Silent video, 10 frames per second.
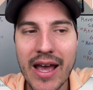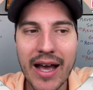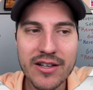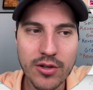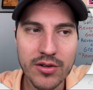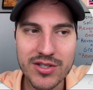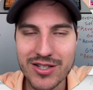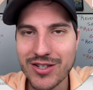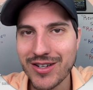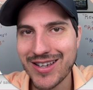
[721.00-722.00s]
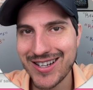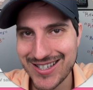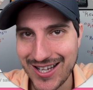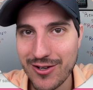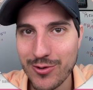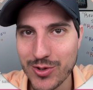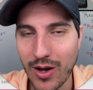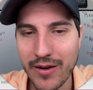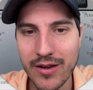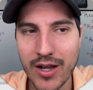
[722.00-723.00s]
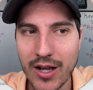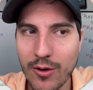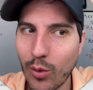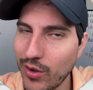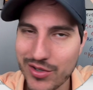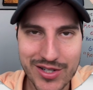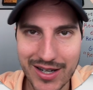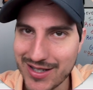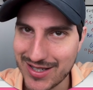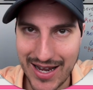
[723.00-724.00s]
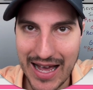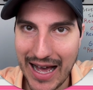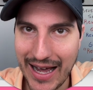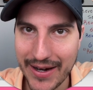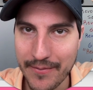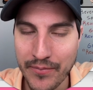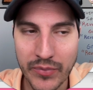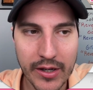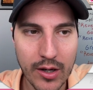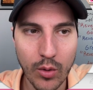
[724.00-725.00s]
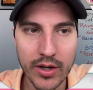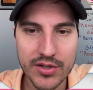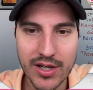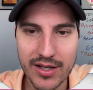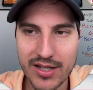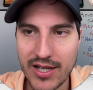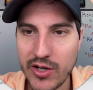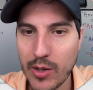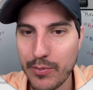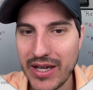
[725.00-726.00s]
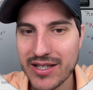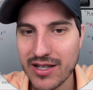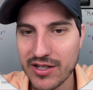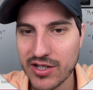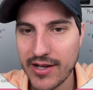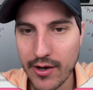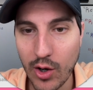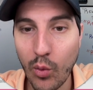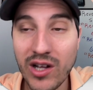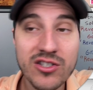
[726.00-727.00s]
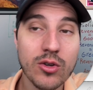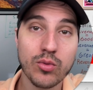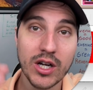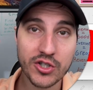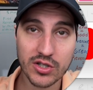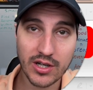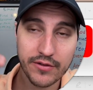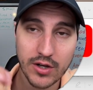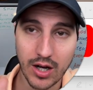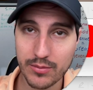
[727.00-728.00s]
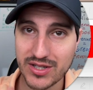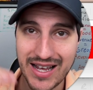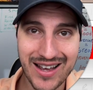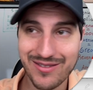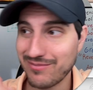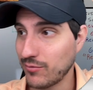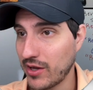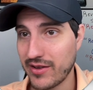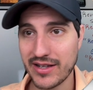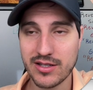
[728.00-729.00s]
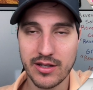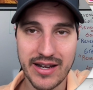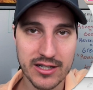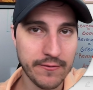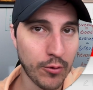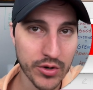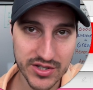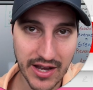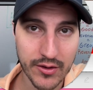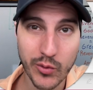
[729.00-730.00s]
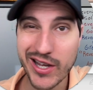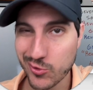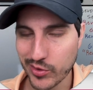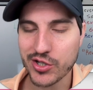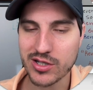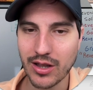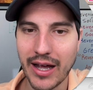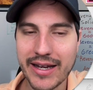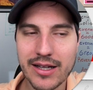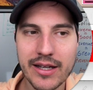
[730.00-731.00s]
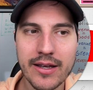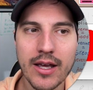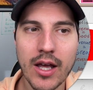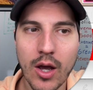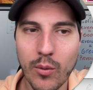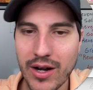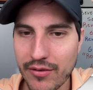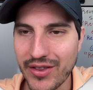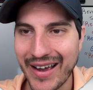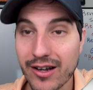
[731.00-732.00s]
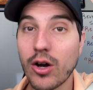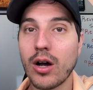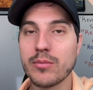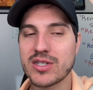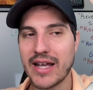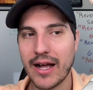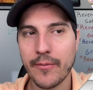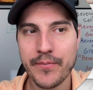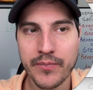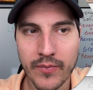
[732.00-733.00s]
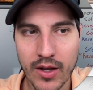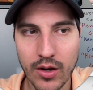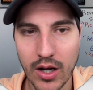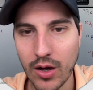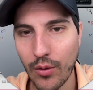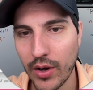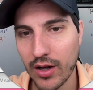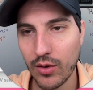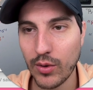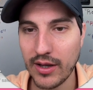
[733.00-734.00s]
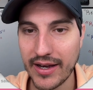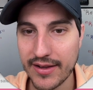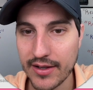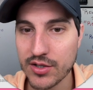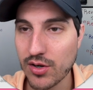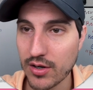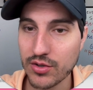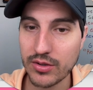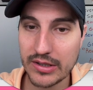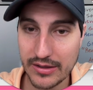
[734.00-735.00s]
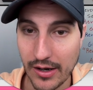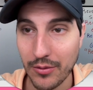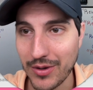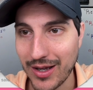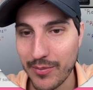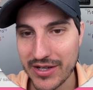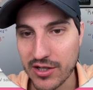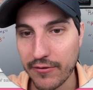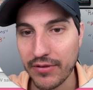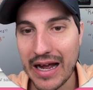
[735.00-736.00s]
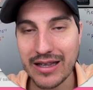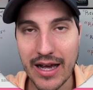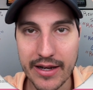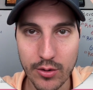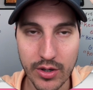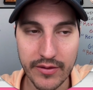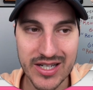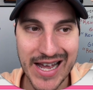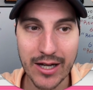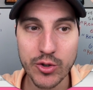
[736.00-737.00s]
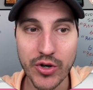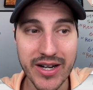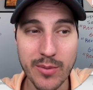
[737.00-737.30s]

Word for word: As long as this continues on, oil's going to stay high. And oil's going to continue to beast in this scenario. Once the Russia stuff calms down, whether that's in the next 4 to 7 weeks, which is likely, whenever that calms down, oil will likely start, you know, basically flatlining or even downtrending.